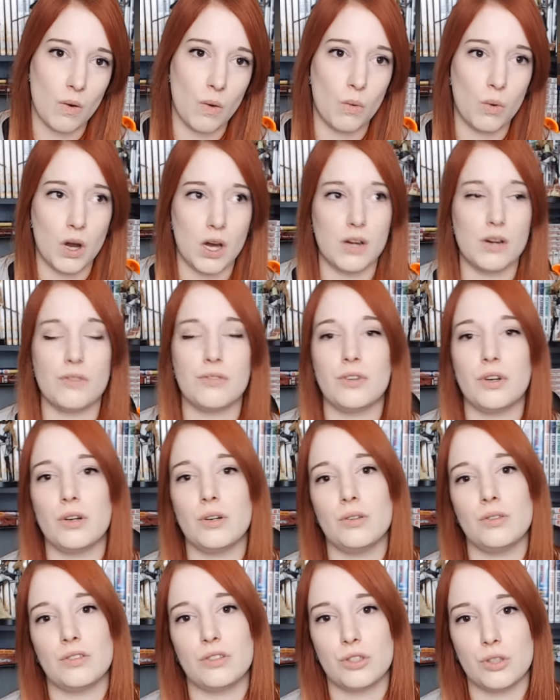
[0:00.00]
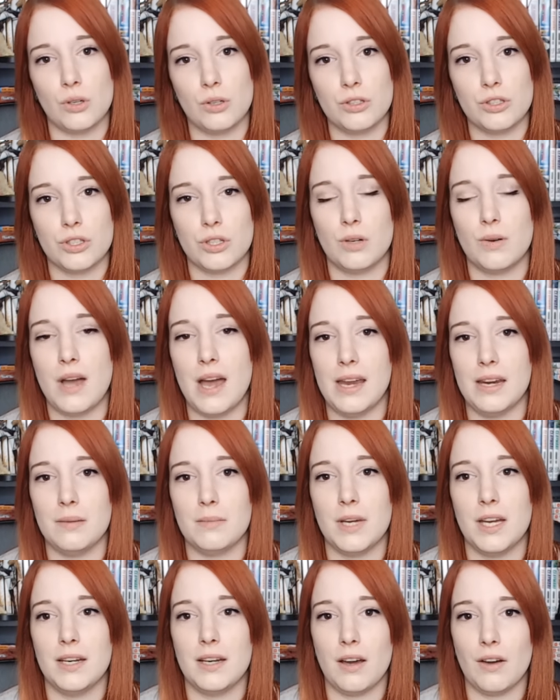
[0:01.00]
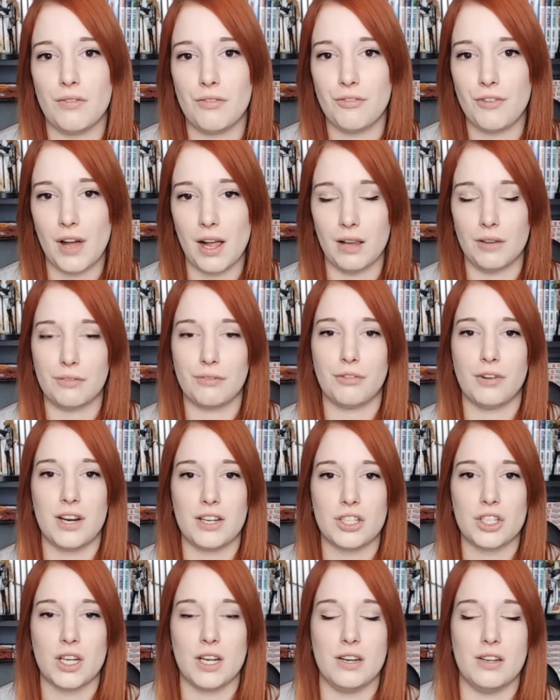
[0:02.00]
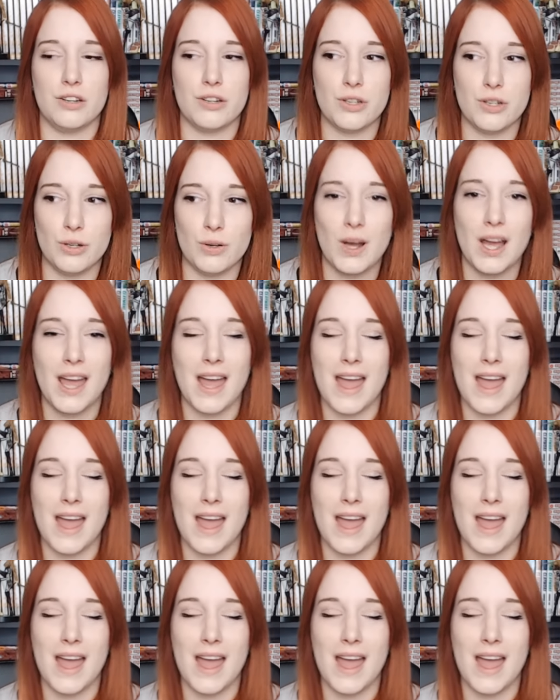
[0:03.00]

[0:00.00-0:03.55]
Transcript: one of those shoujo anime that felt fresh and new,